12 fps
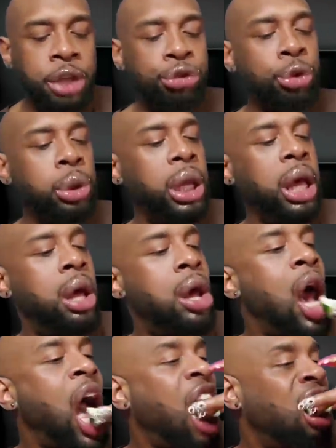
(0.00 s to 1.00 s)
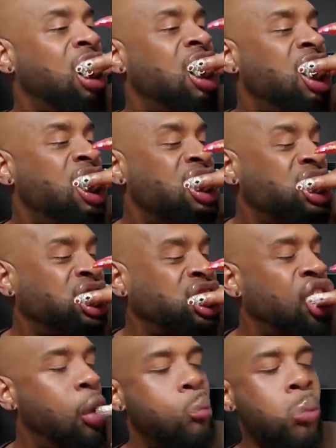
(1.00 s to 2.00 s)
It truly is.
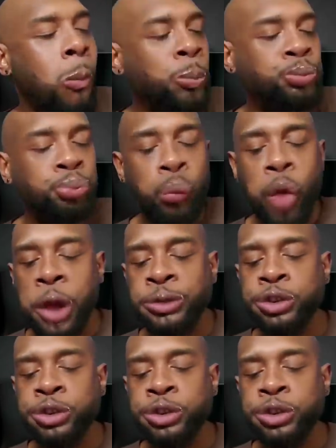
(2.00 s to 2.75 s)
Mmm.